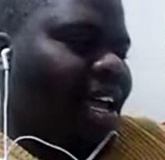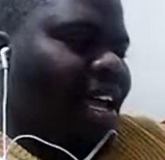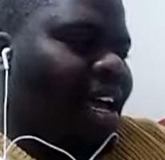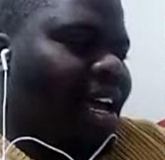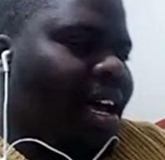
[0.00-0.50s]

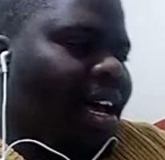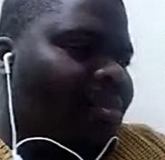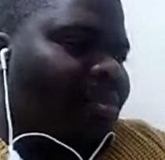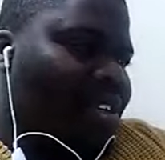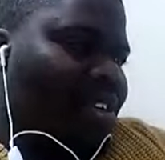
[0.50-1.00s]
um,
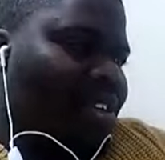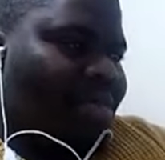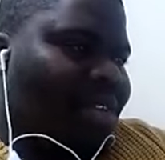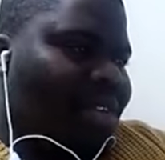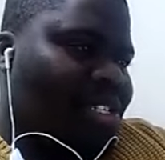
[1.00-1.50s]
regime
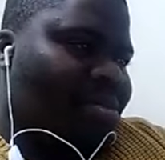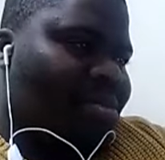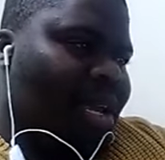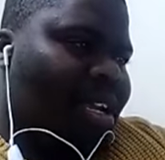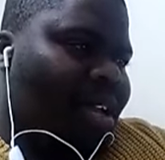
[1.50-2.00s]
let me just
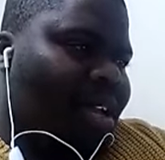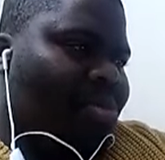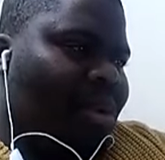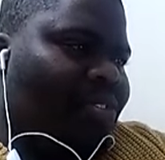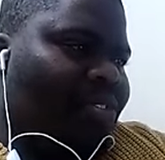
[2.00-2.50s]
make a
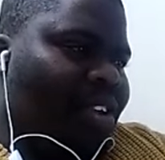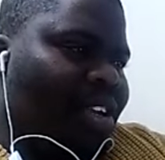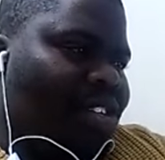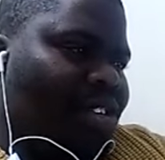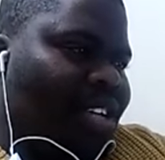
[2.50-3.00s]
brief
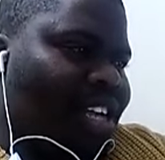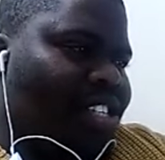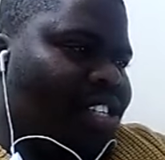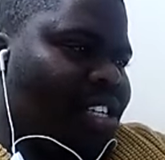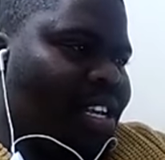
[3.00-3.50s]

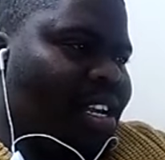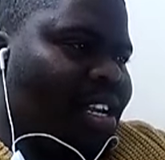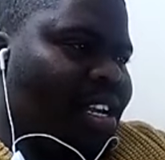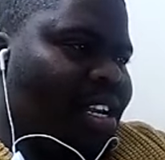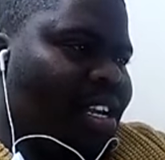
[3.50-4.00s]
introduction
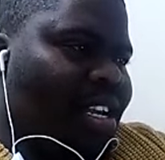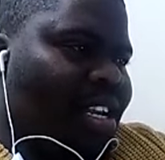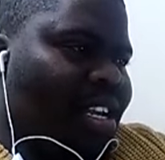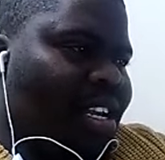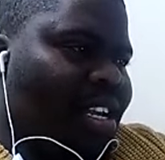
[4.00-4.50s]

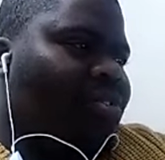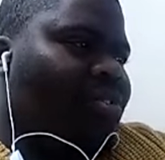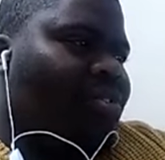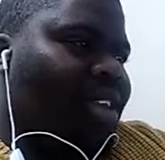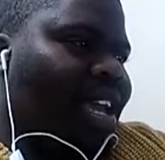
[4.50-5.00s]
of
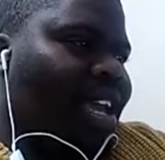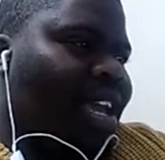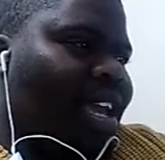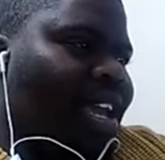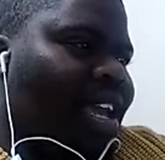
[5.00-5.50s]
yeah
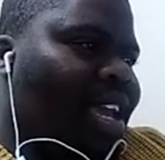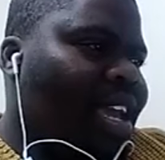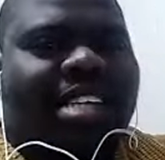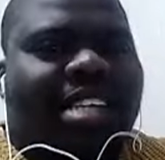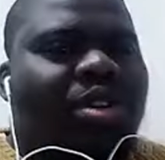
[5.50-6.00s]
guest guest
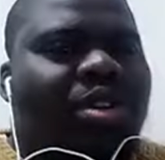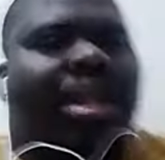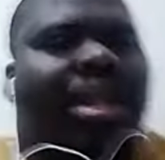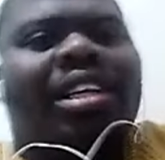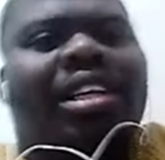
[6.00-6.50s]
yethu
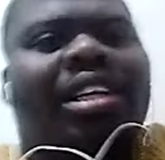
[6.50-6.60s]
namhlanje